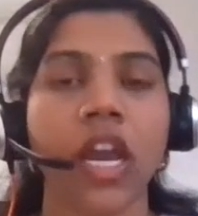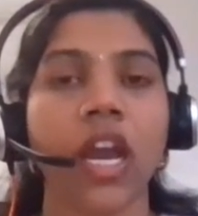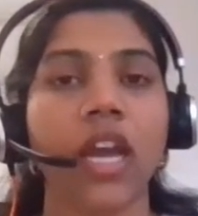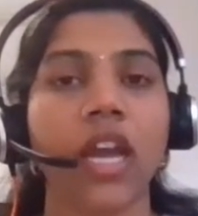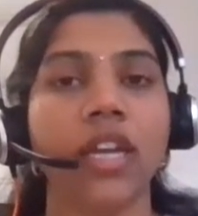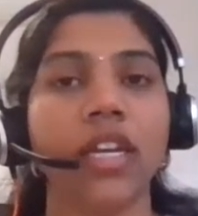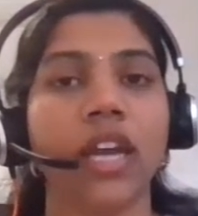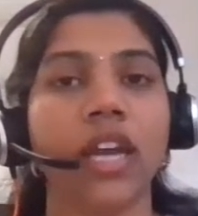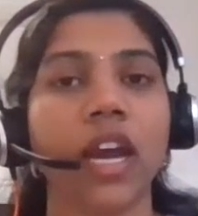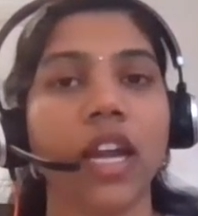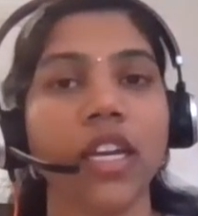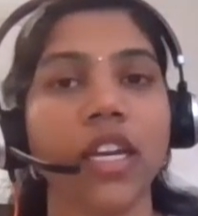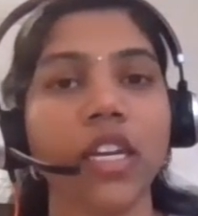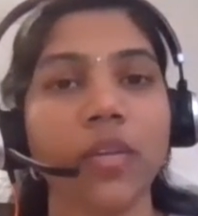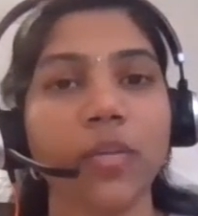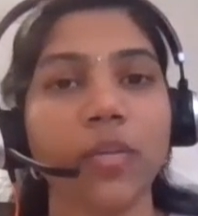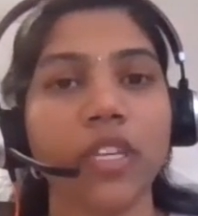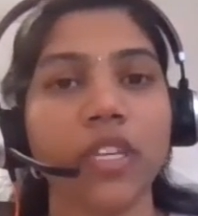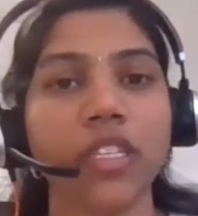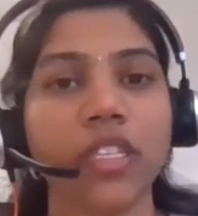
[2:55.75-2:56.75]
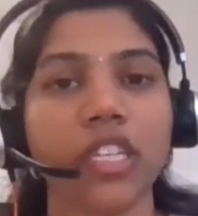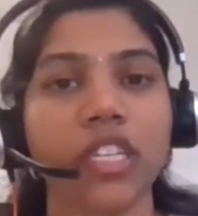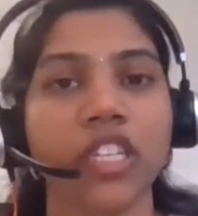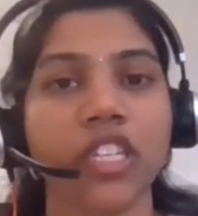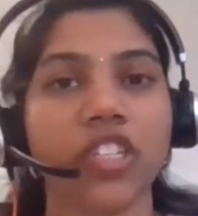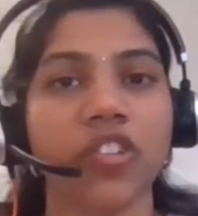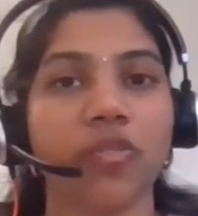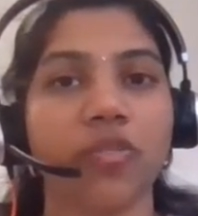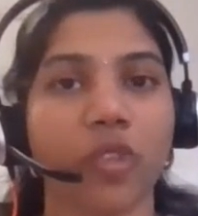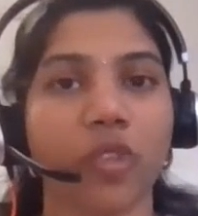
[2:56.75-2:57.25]
and
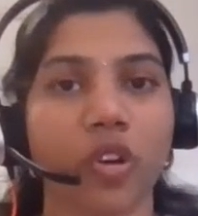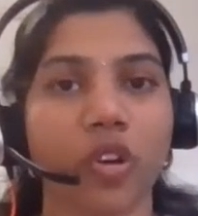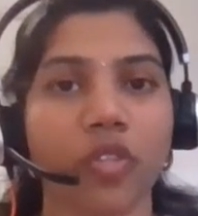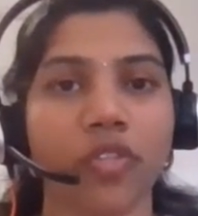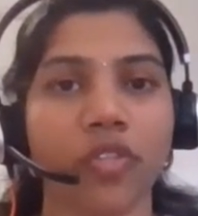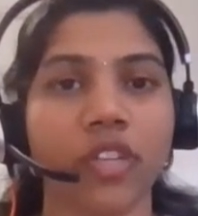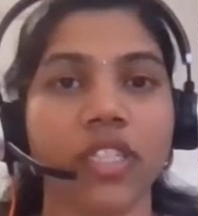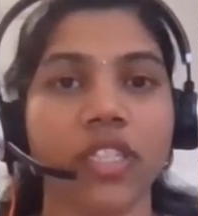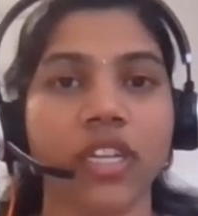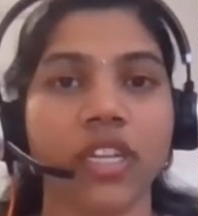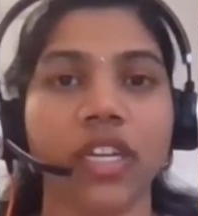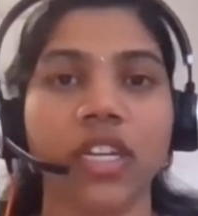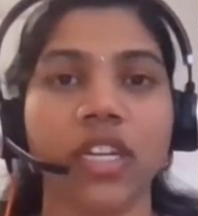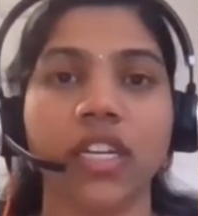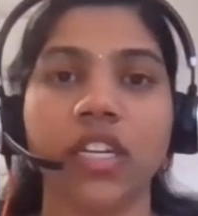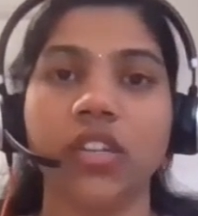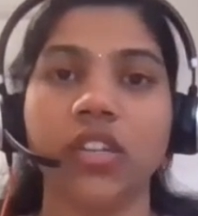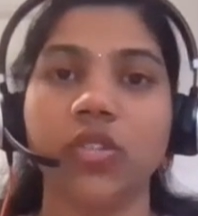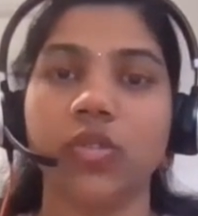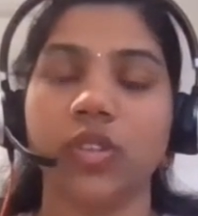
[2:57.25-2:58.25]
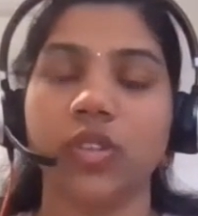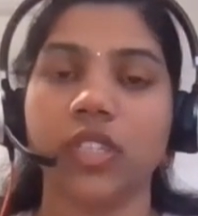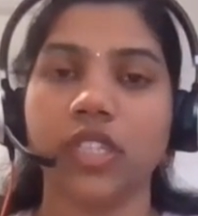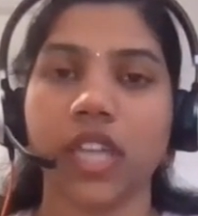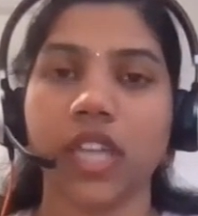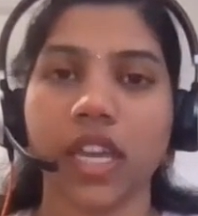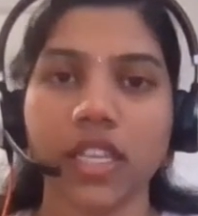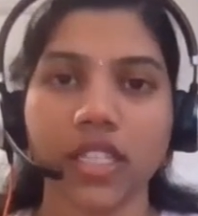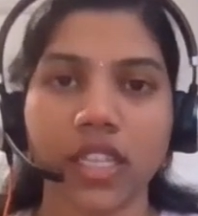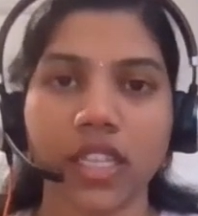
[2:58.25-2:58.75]
100% of profit generated through its
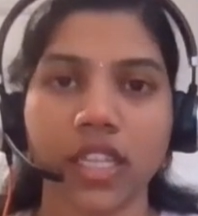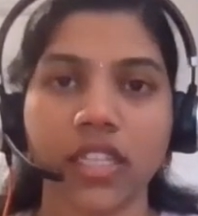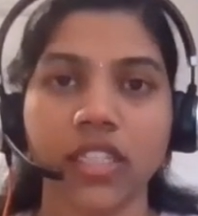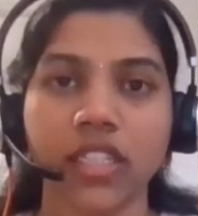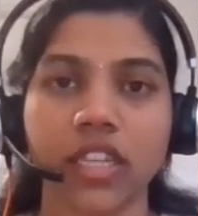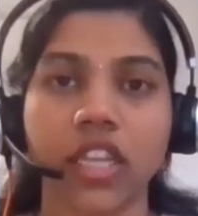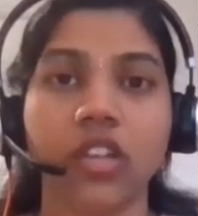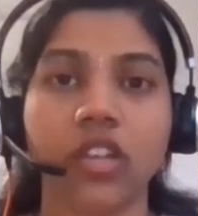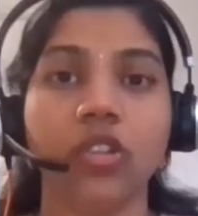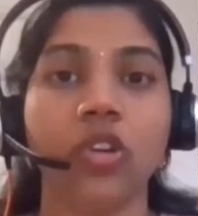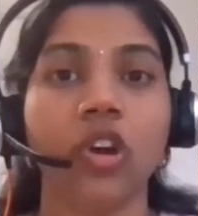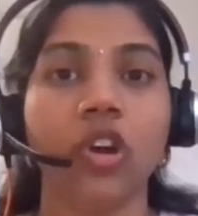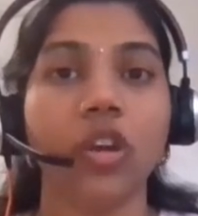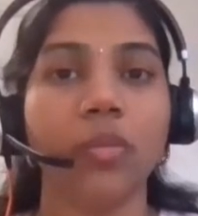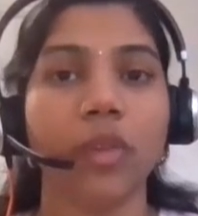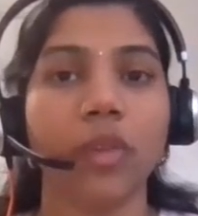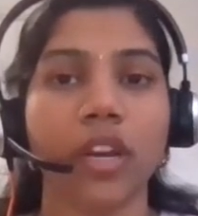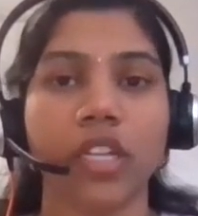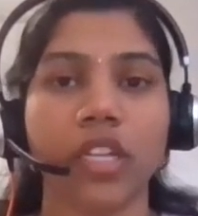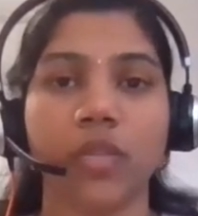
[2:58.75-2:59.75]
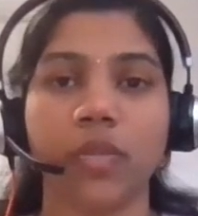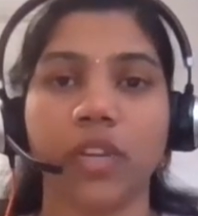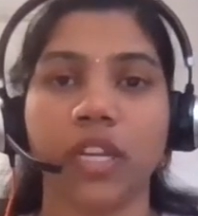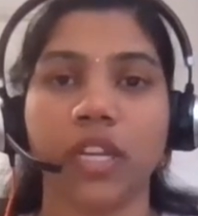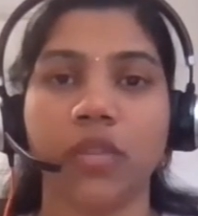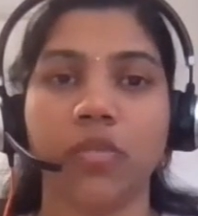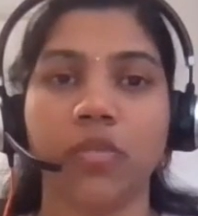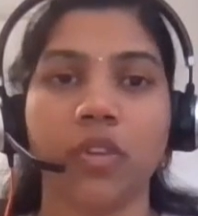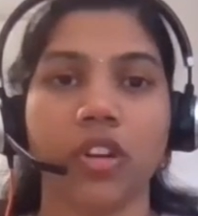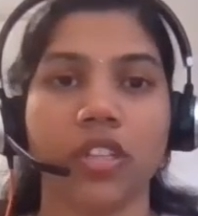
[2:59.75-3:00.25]
assets in
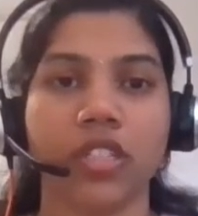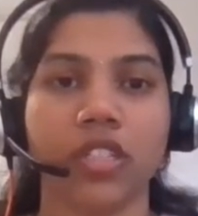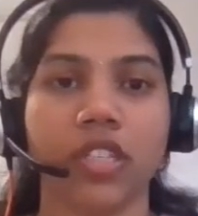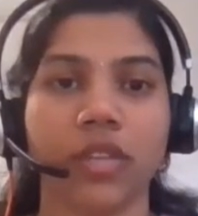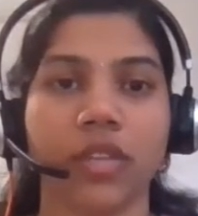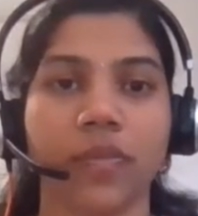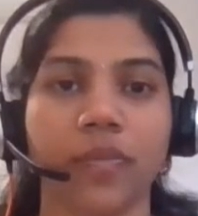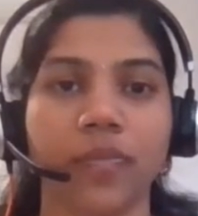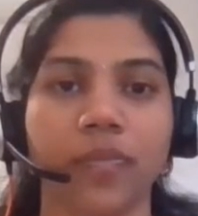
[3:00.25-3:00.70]
non-participating policy.